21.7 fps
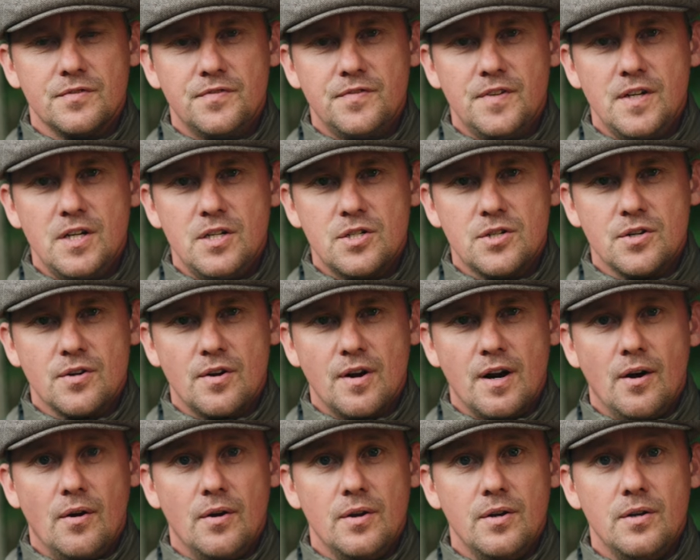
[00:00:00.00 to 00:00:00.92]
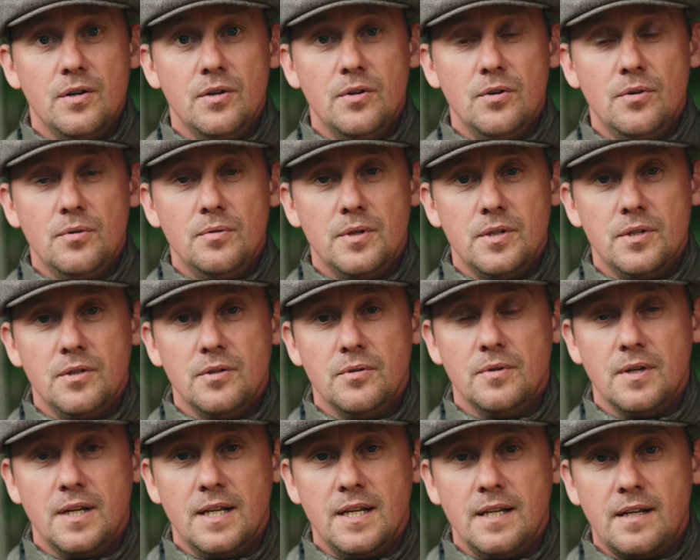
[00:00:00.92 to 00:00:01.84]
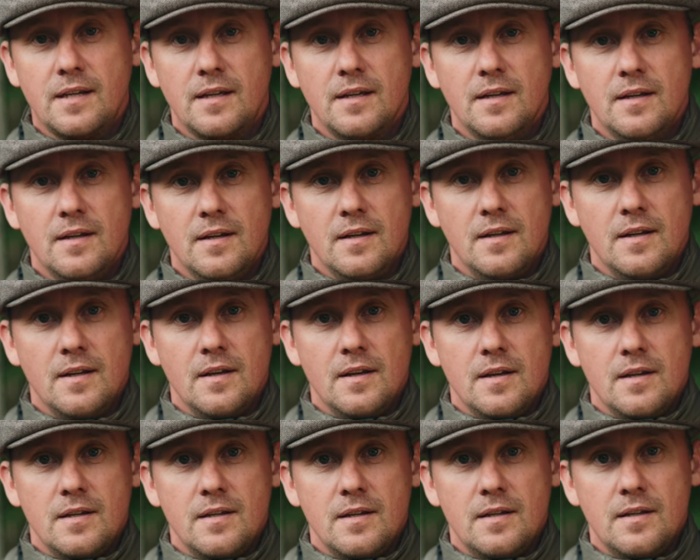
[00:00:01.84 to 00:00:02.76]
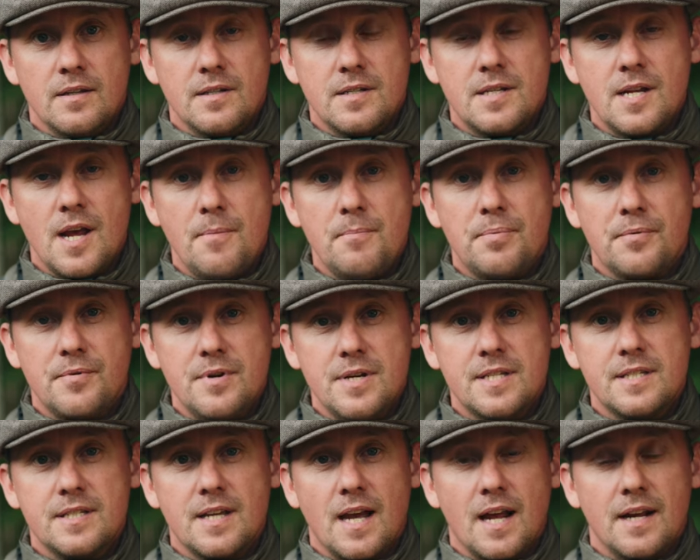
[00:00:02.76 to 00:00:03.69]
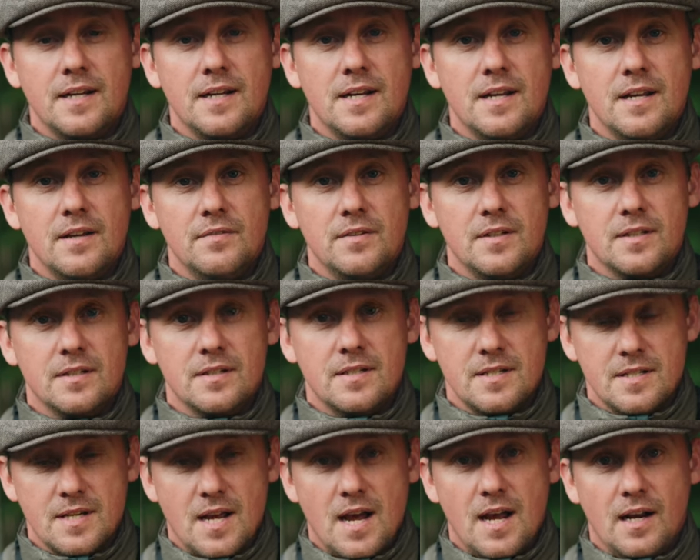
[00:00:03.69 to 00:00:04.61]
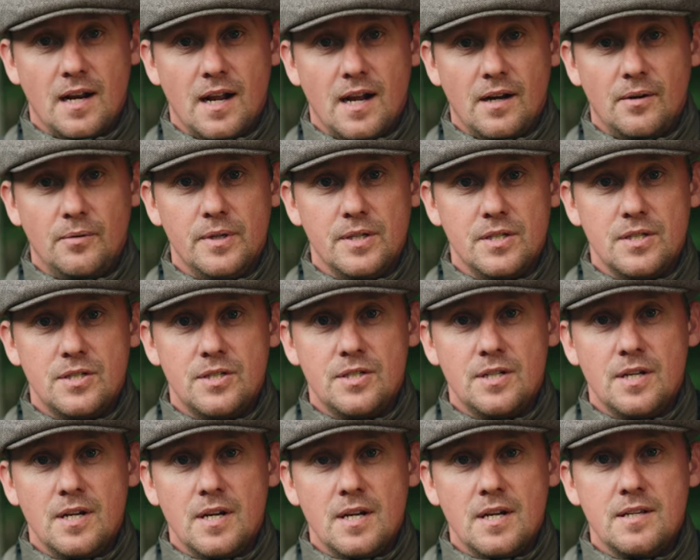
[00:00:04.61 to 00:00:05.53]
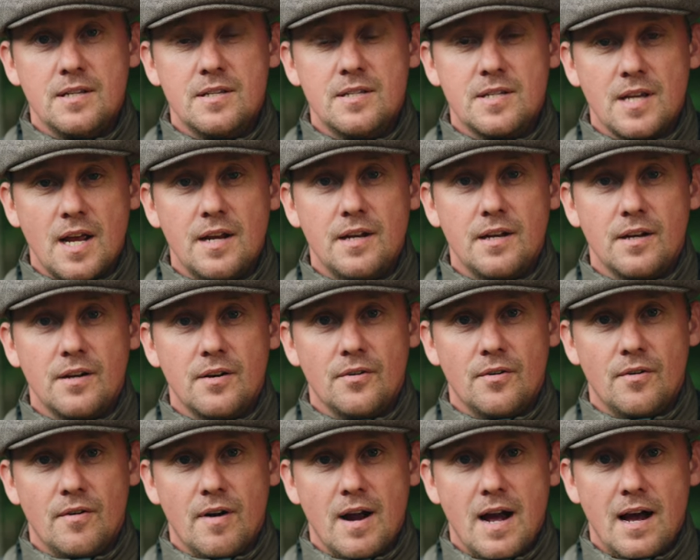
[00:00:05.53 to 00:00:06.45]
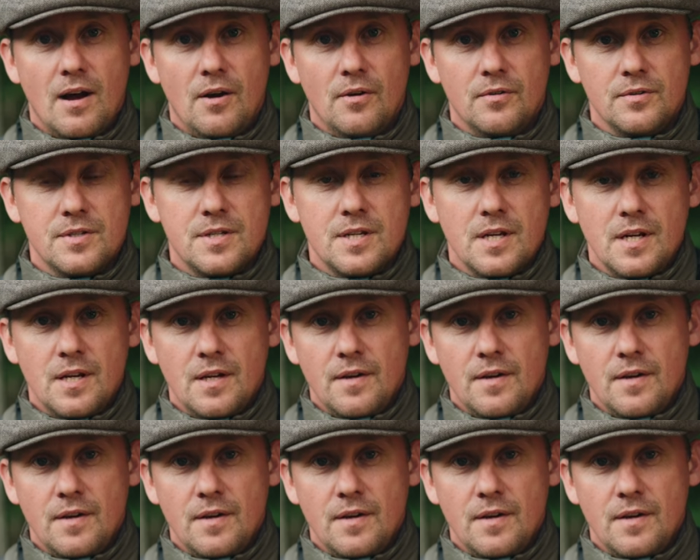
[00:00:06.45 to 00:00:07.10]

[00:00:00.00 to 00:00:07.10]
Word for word: feature our new and unique contemporary Scandinavian design language, centered around